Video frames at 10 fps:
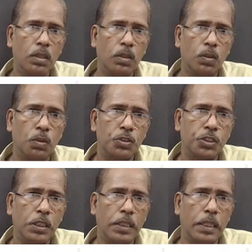
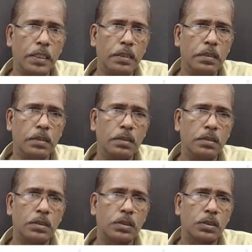cosecant
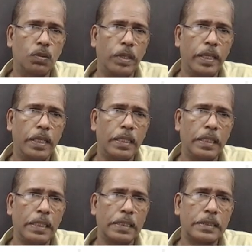square
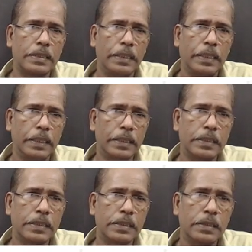x
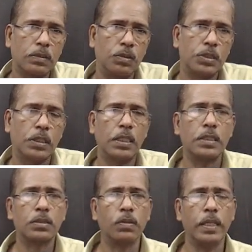dx.
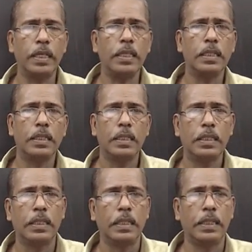Cosecant square
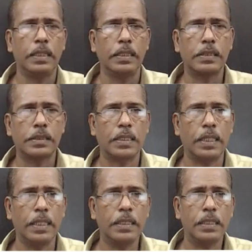dx,
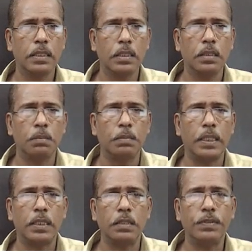correct?
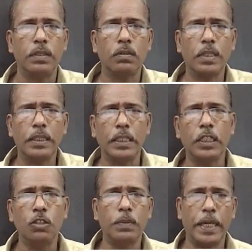But if you look at the
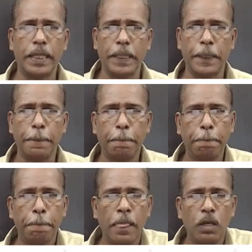numerator,
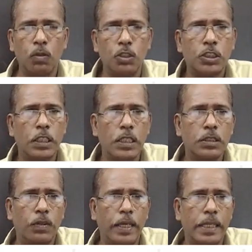cosecant
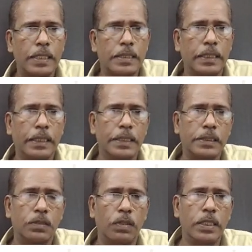square x
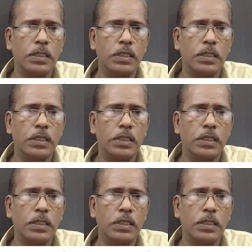dx, what is